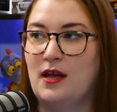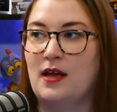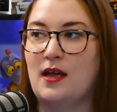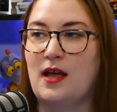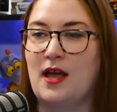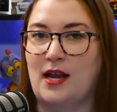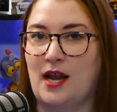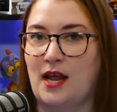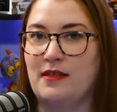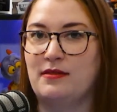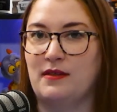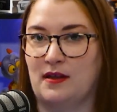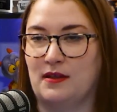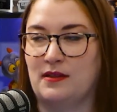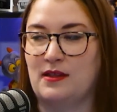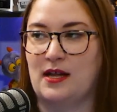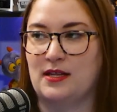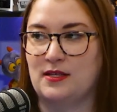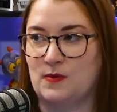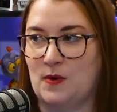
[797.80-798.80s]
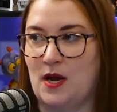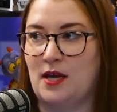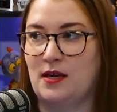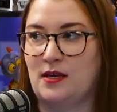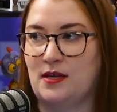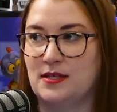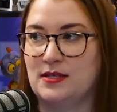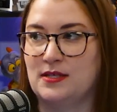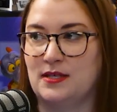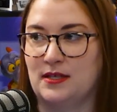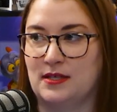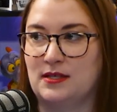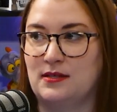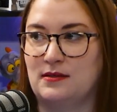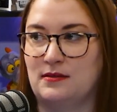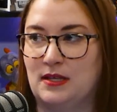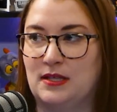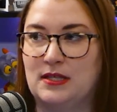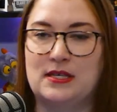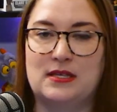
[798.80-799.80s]
and I think that's why, because it's
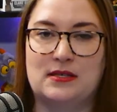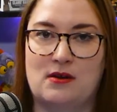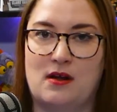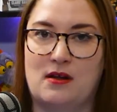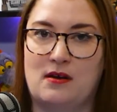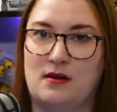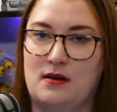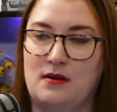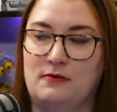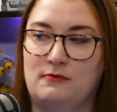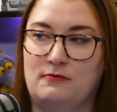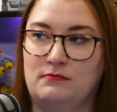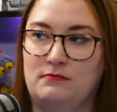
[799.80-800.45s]
it's his daughter.